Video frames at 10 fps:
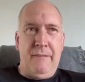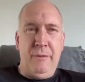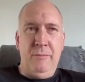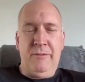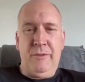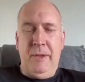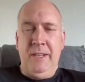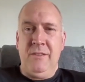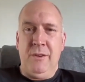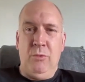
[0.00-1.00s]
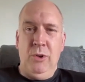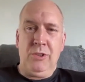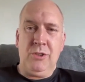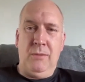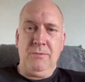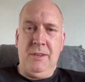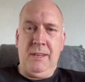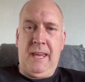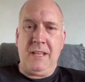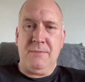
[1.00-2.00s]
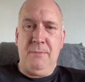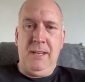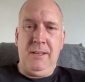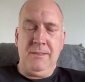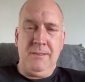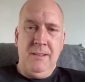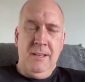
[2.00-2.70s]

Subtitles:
from each of the workshops, and the guest speakers